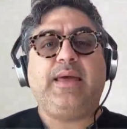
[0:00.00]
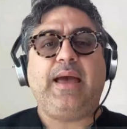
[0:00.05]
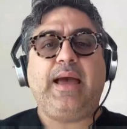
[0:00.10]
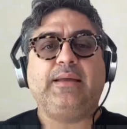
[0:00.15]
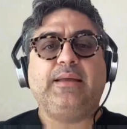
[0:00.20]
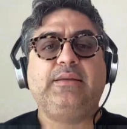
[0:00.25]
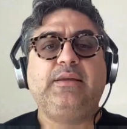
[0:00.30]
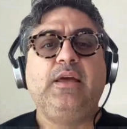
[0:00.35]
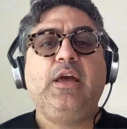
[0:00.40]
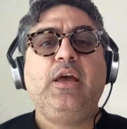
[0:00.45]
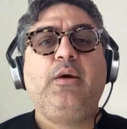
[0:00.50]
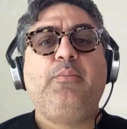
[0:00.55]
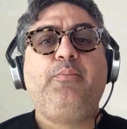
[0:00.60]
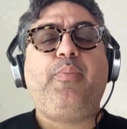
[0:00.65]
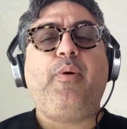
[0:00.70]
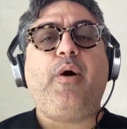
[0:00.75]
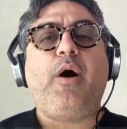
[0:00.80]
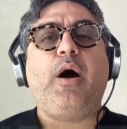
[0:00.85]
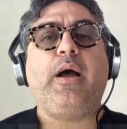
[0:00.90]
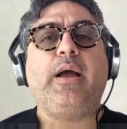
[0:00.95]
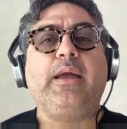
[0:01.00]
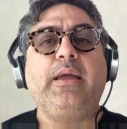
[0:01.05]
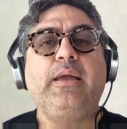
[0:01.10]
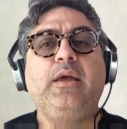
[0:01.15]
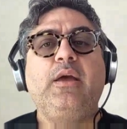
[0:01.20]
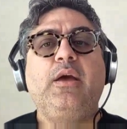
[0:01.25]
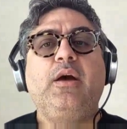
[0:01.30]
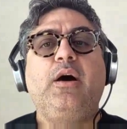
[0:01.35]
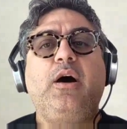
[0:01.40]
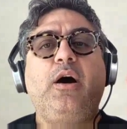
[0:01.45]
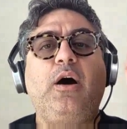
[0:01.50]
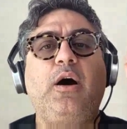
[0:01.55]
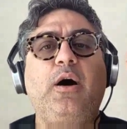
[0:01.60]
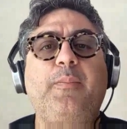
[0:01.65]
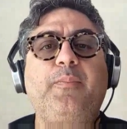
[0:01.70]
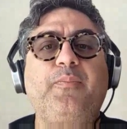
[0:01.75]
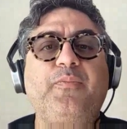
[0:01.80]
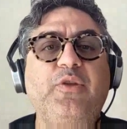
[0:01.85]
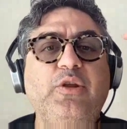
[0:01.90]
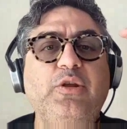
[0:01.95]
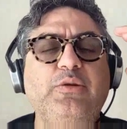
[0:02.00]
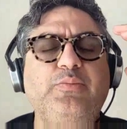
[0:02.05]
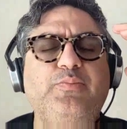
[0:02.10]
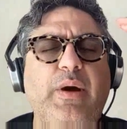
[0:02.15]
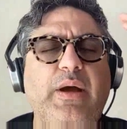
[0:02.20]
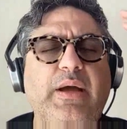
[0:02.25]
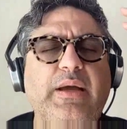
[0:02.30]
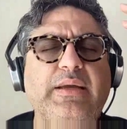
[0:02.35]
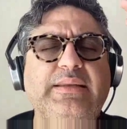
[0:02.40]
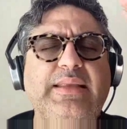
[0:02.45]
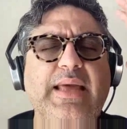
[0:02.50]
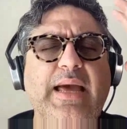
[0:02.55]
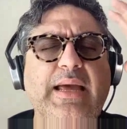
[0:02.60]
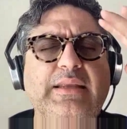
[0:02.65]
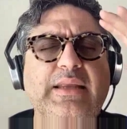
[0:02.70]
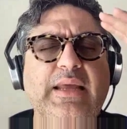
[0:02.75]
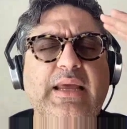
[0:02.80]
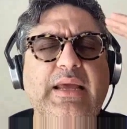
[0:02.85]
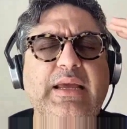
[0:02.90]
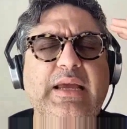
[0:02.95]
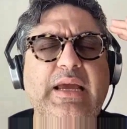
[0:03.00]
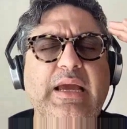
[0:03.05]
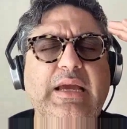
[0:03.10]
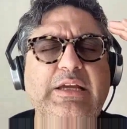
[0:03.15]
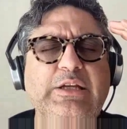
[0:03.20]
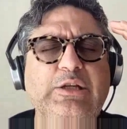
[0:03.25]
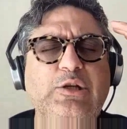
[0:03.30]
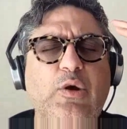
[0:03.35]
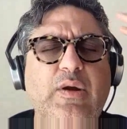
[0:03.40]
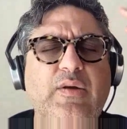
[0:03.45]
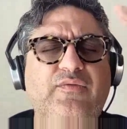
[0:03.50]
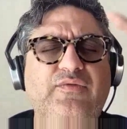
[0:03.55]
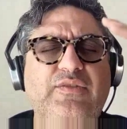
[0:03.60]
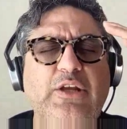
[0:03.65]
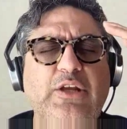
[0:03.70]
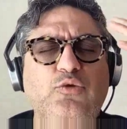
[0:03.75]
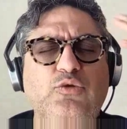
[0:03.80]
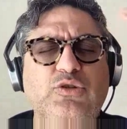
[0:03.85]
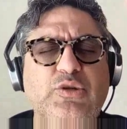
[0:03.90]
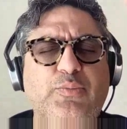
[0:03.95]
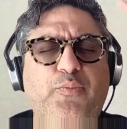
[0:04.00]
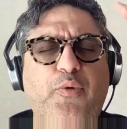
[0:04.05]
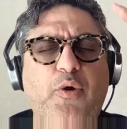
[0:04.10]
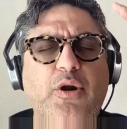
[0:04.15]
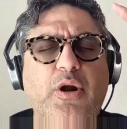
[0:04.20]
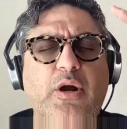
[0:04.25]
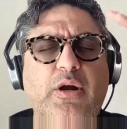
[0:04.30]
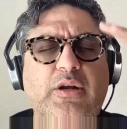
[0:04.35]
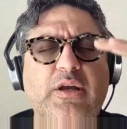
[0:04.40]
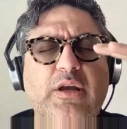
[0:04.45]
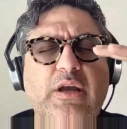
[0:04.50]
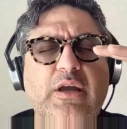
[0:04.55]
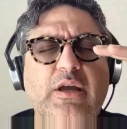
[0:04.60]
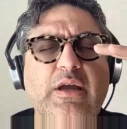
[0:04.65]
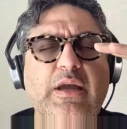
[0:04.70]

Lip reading: that by that if they use the product